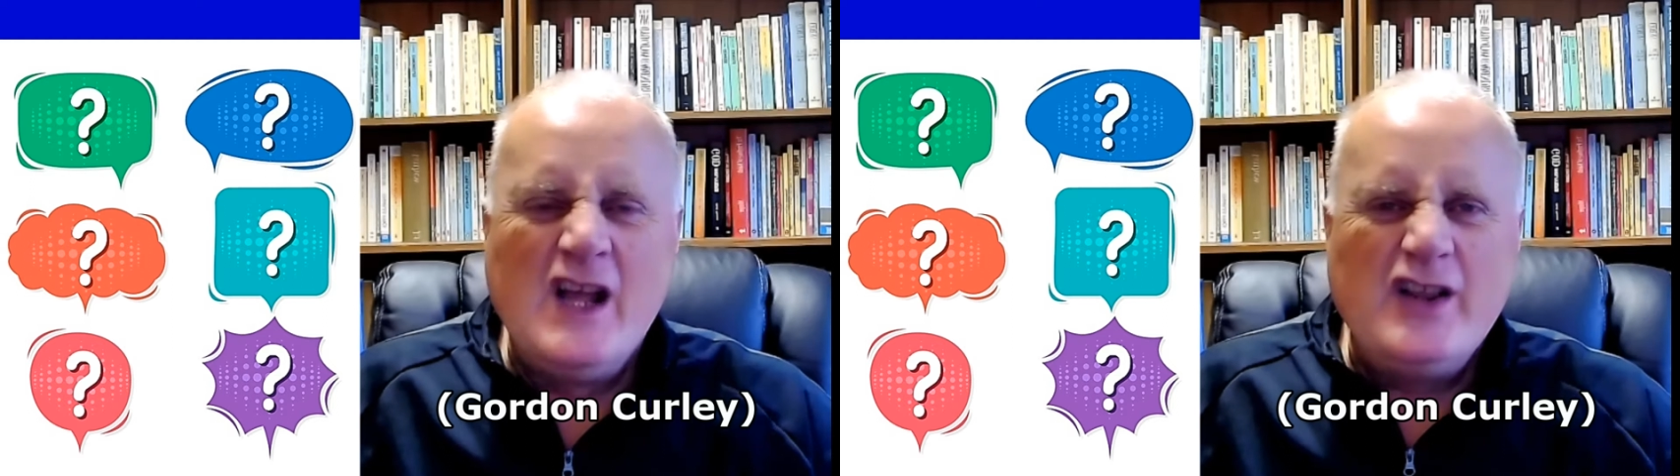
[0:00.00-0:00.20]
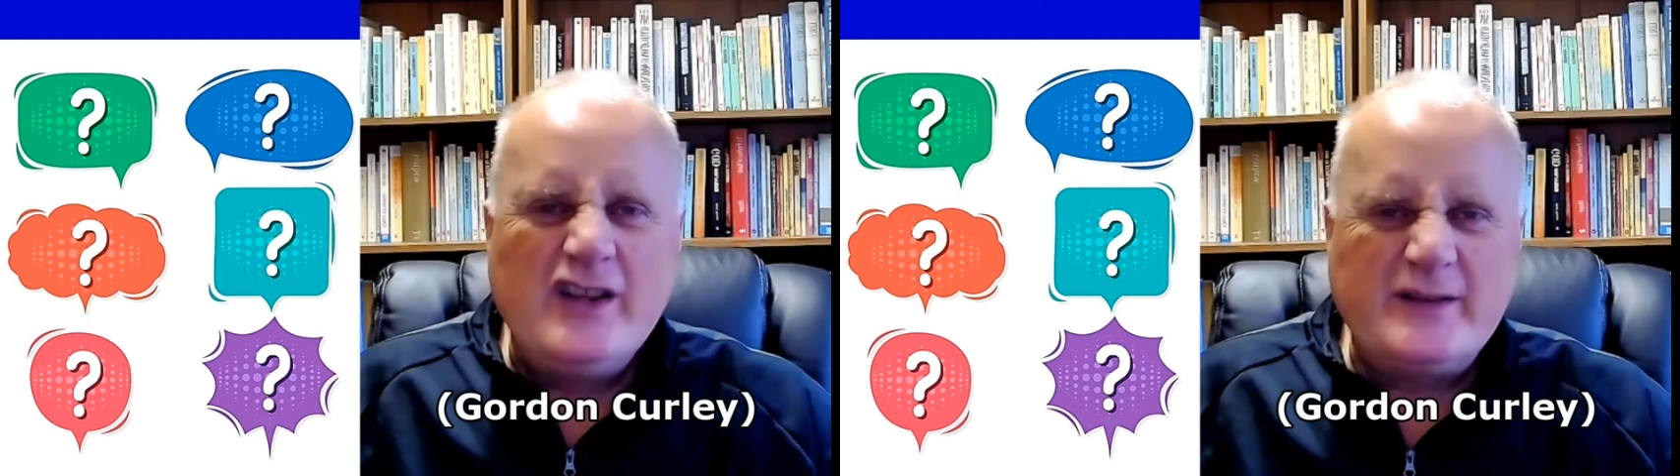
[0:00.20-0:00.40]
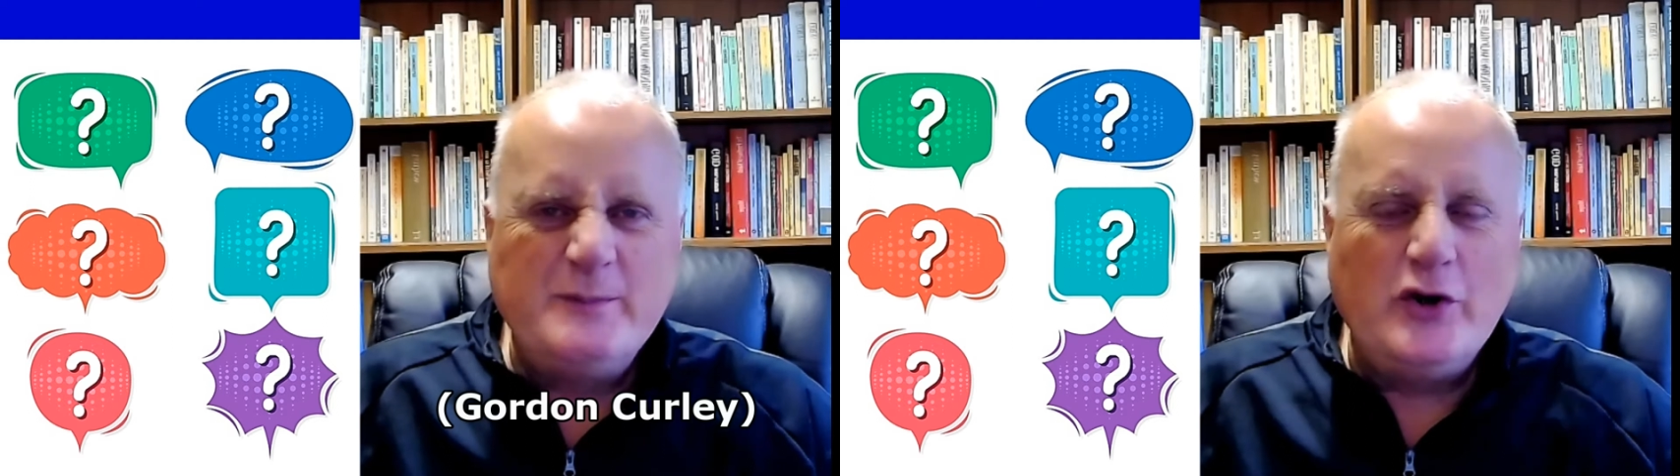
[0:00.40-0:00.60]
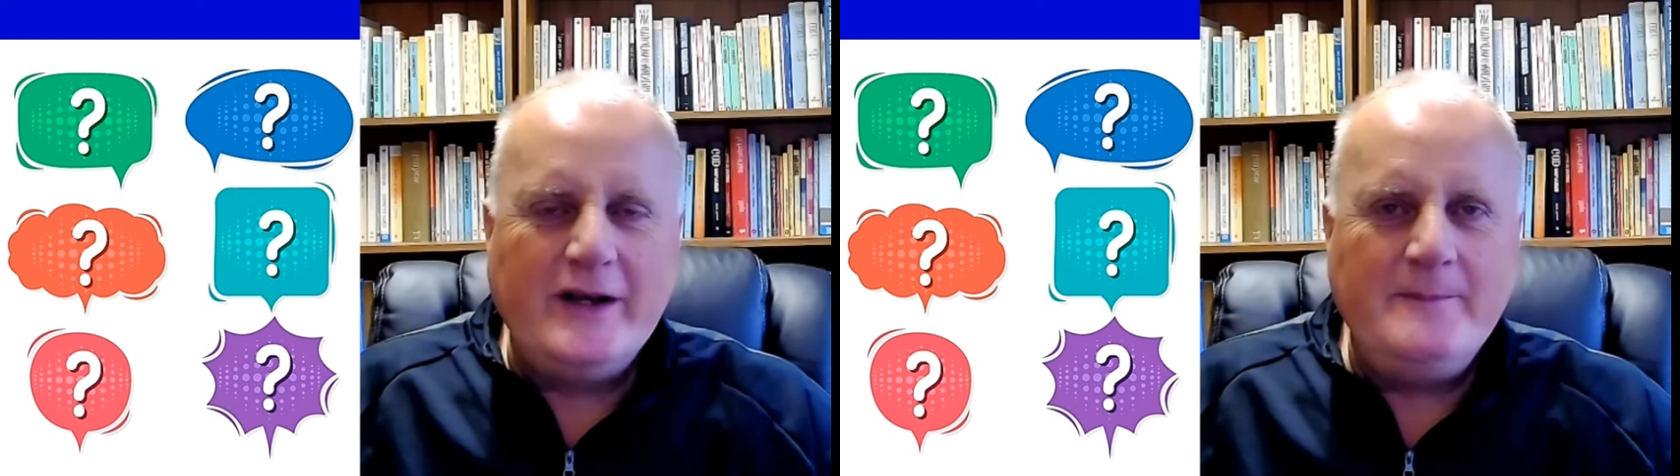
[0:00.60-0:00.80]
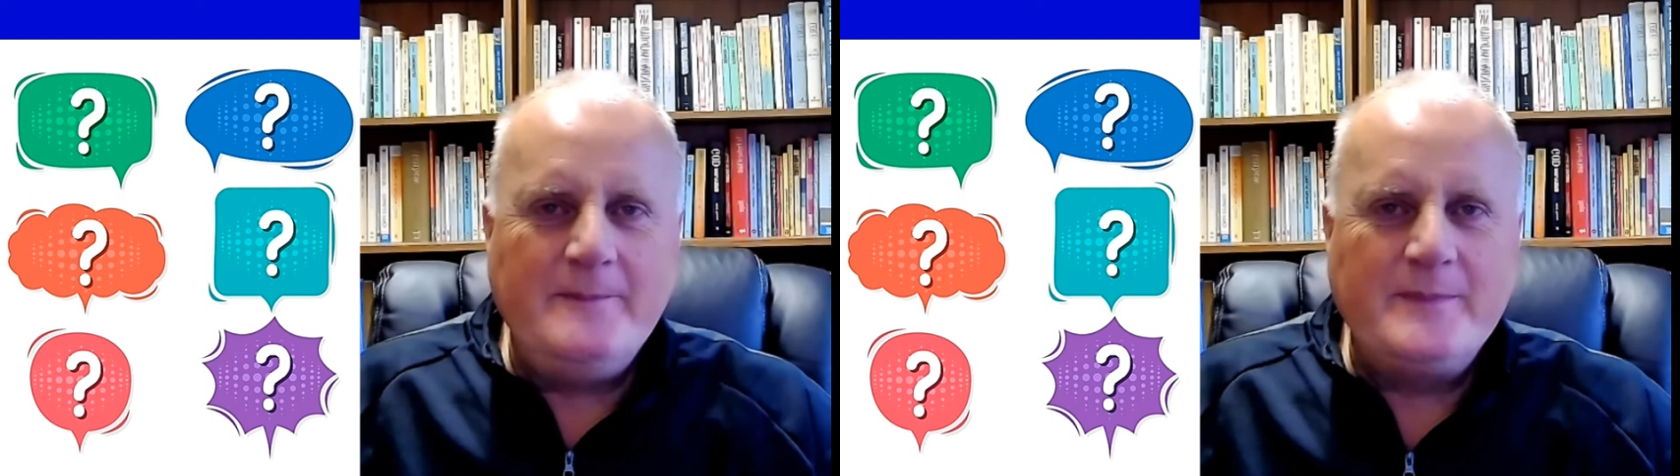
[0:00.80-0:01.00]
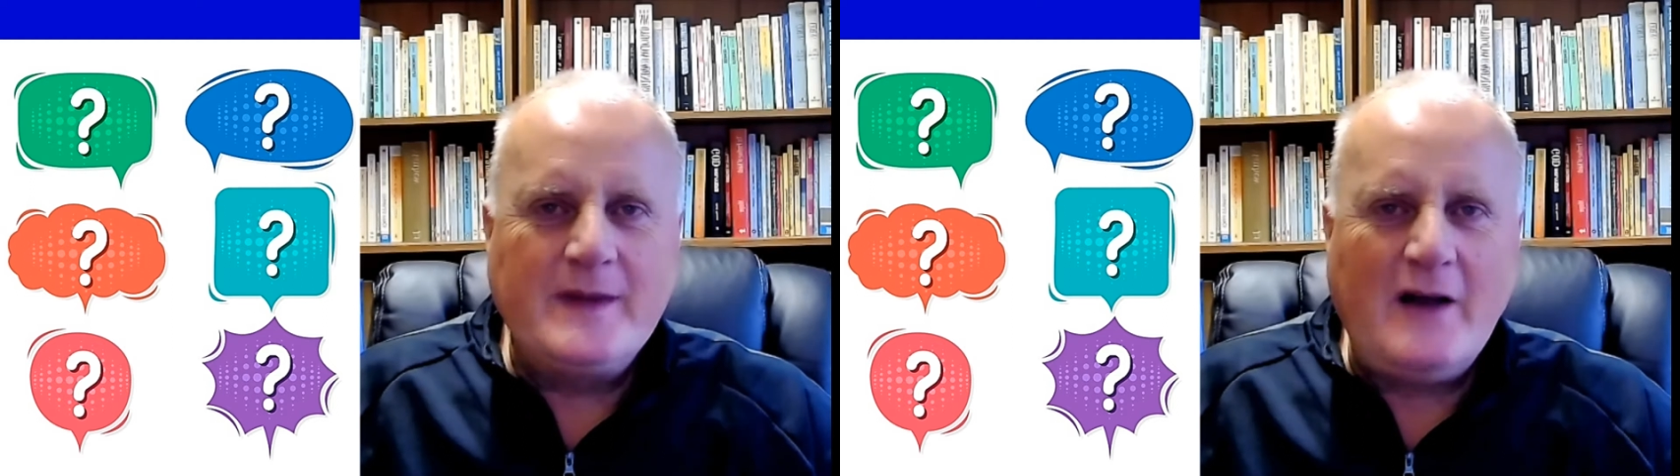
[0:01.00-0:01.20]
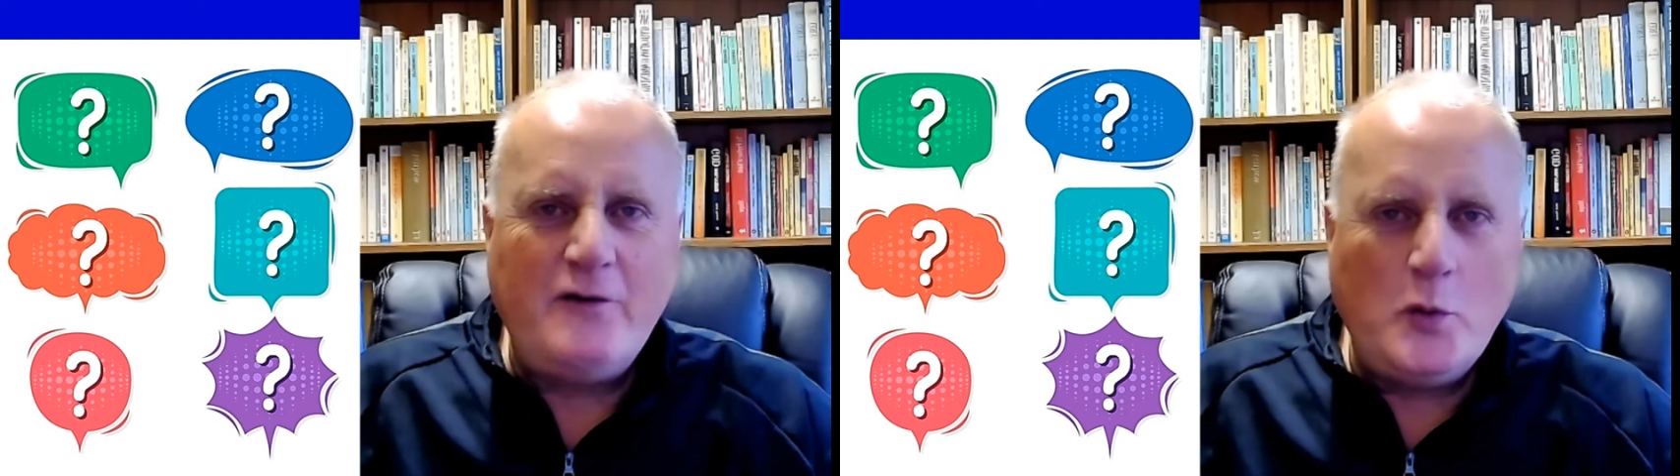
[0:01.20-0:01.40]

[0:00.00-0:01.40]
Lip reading: This morning, I thought